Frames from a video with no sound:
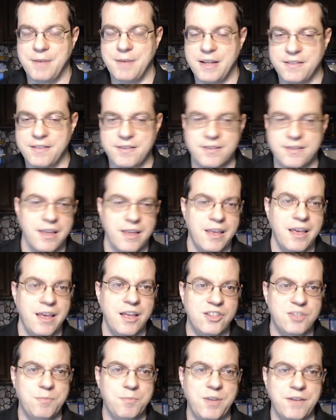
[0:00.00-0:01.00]
and it's
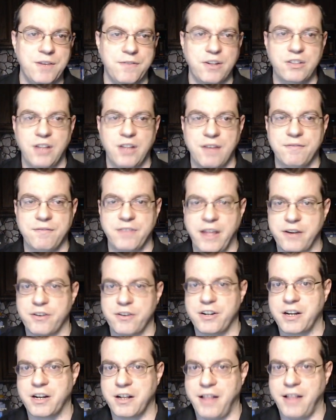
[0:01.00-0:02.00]
it's a bit of a love letter
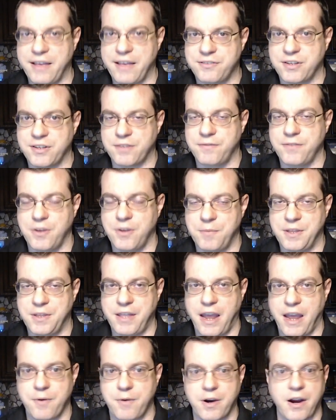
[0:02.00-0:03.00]
to classic film in
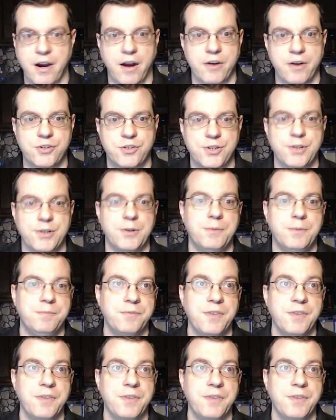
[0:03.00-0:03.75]
that regard too.